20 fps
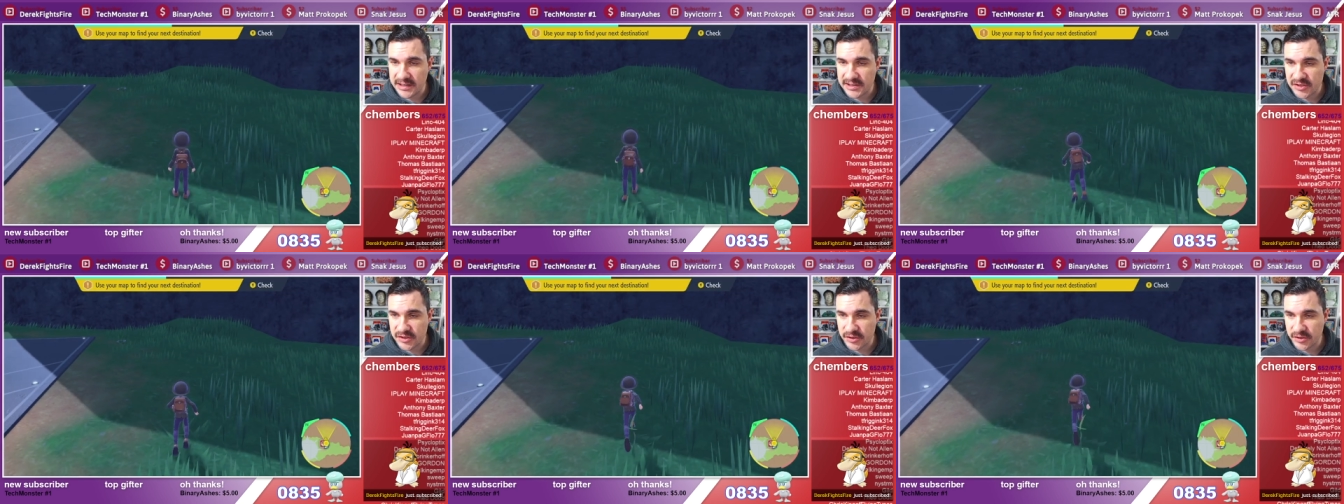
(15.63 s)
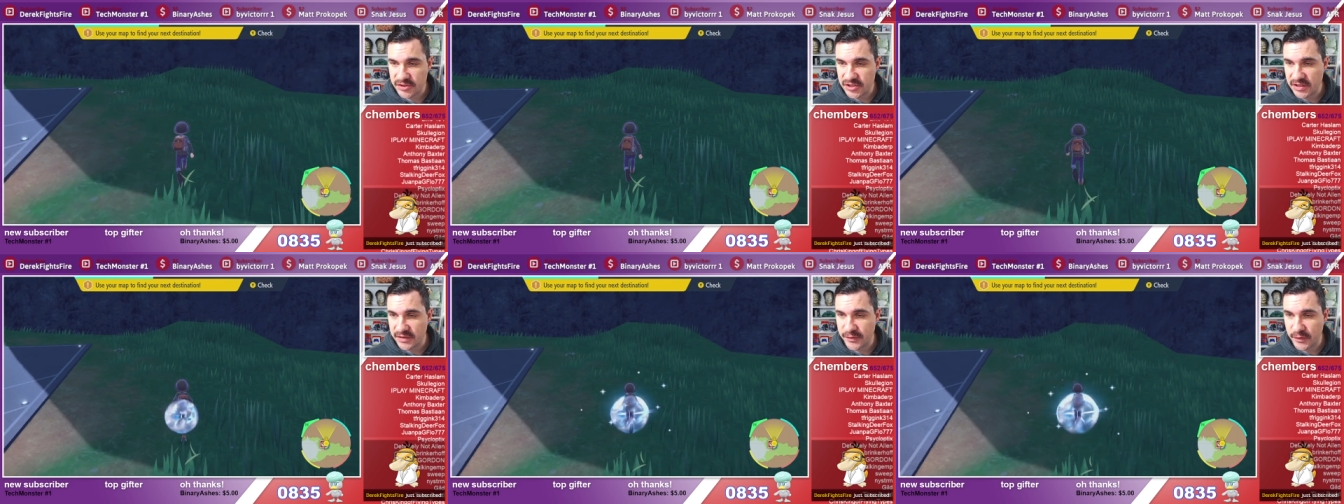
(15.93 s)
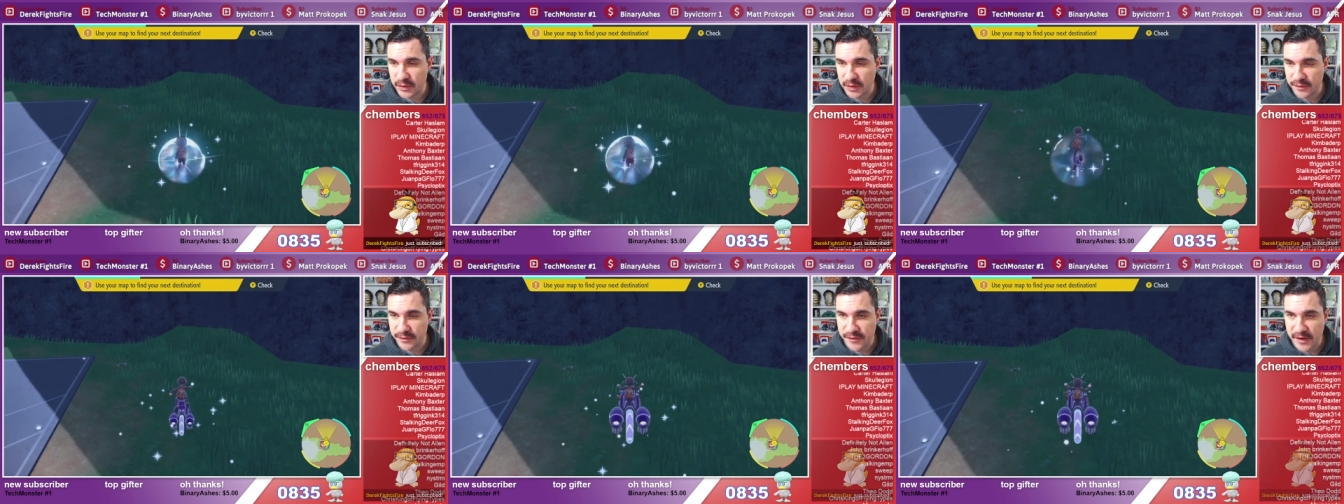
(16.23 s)
searching
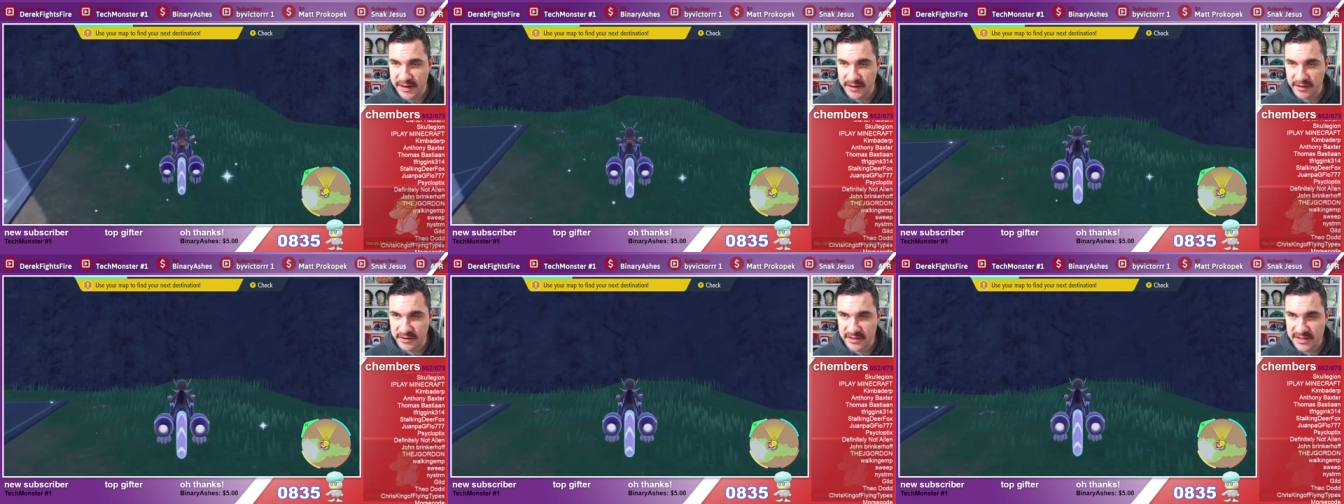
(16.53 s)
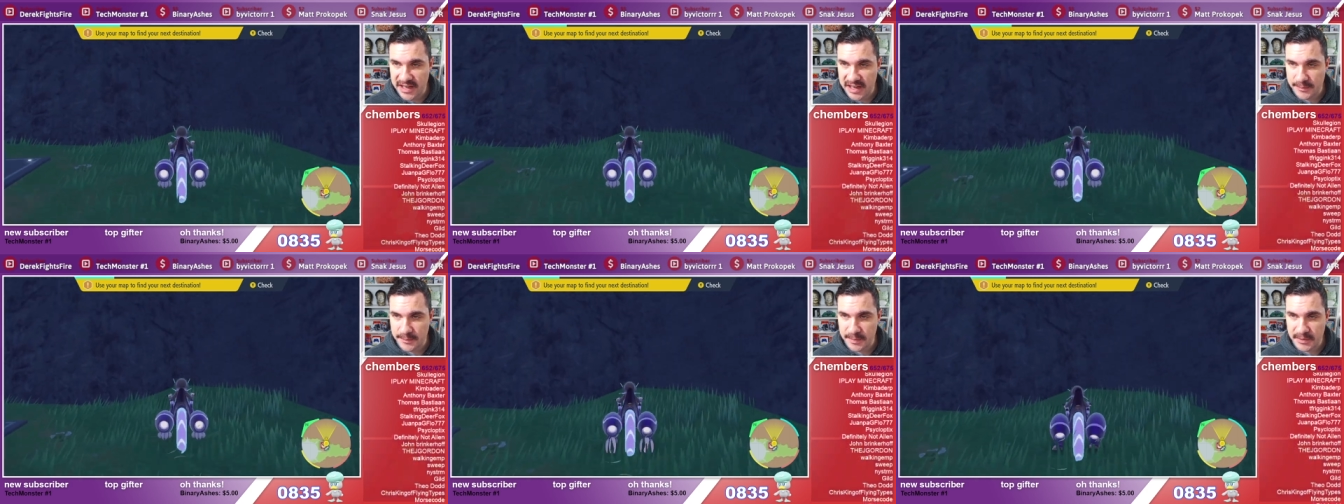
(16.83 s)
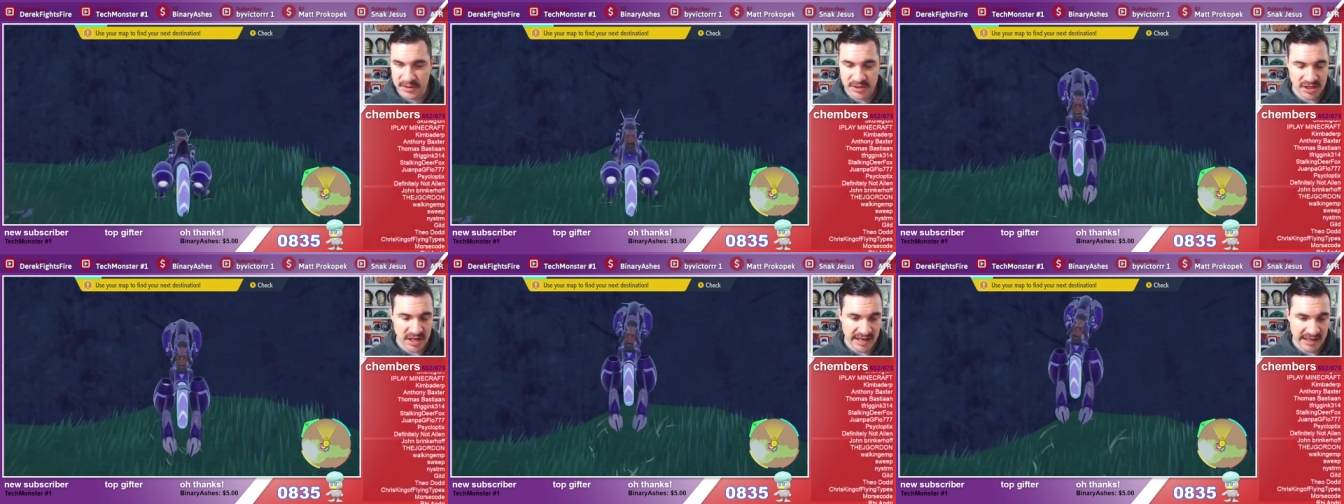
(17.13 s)
for a Fire type
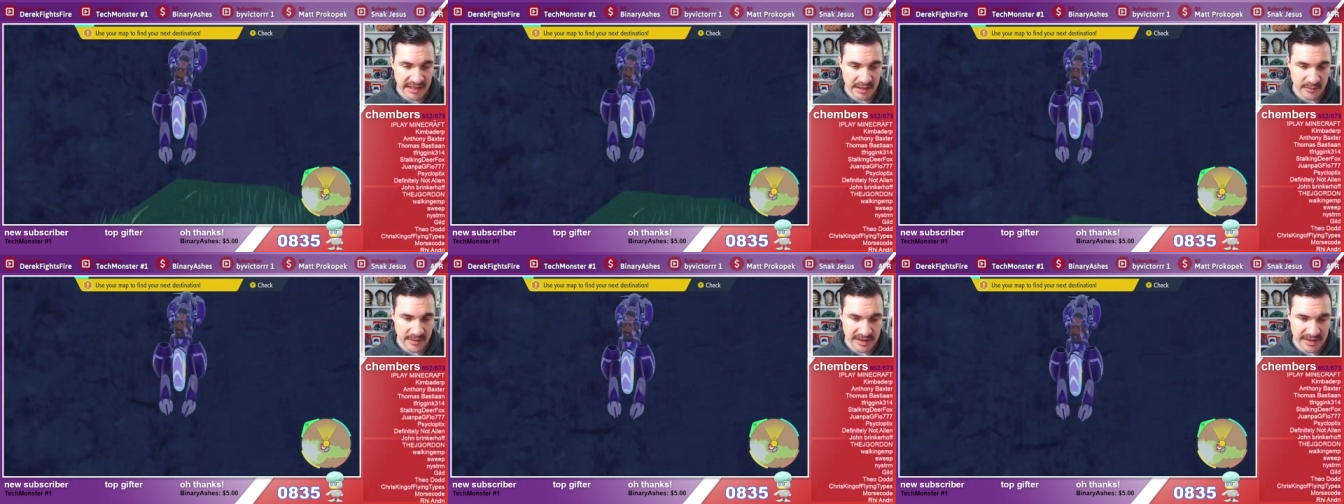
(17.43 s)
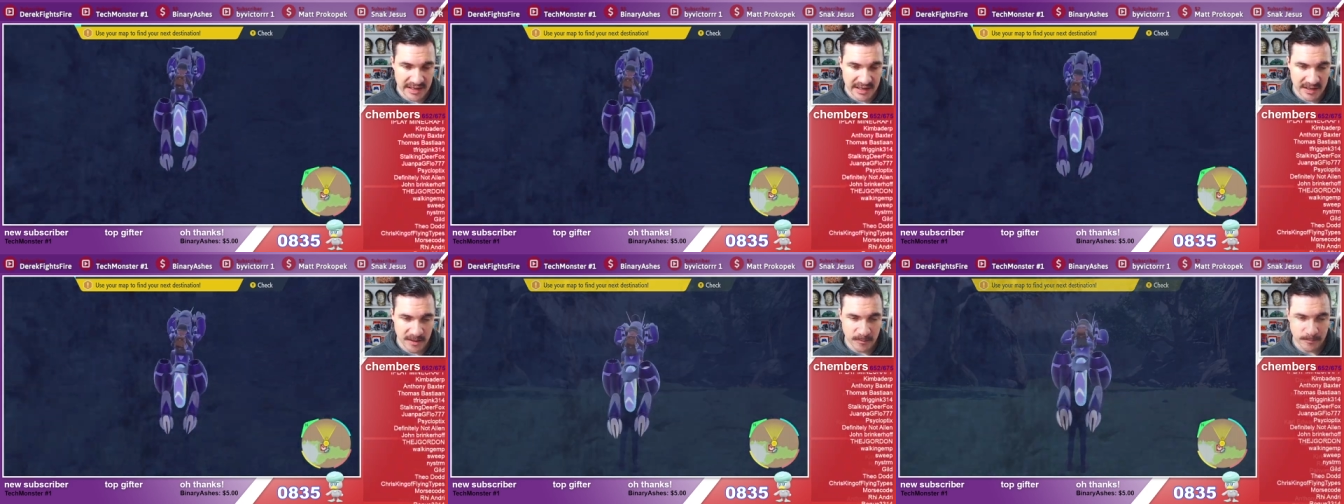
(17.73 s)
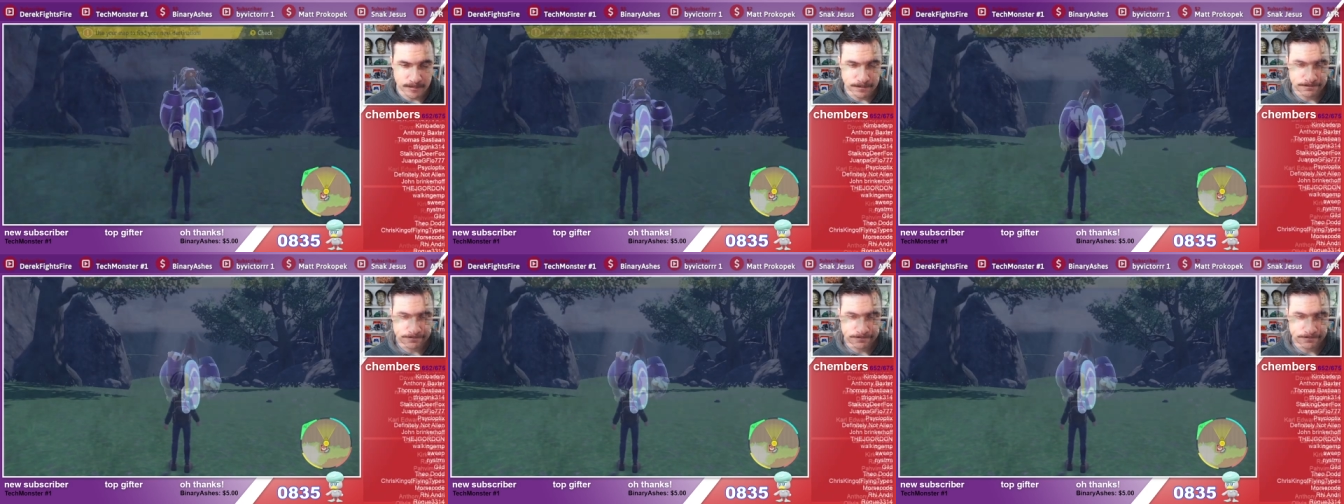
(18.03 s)
shiny right now.